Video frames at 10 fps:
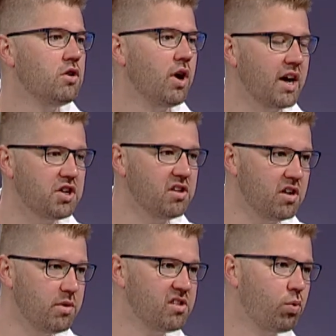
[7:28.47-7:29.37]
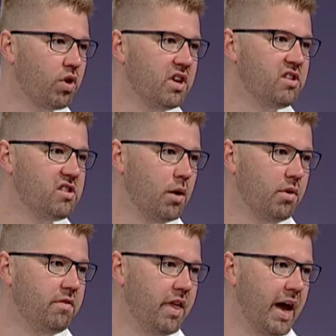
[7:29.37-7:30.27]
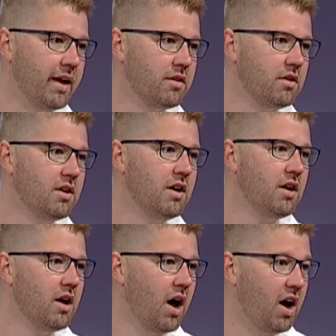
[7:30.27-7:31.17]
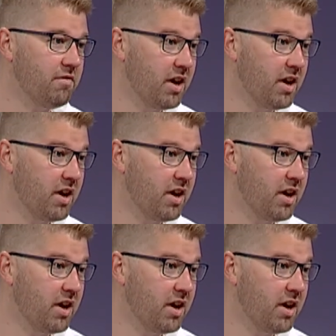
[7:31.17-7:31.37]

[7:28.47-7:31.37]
you're actually going to be squirting some of that uh,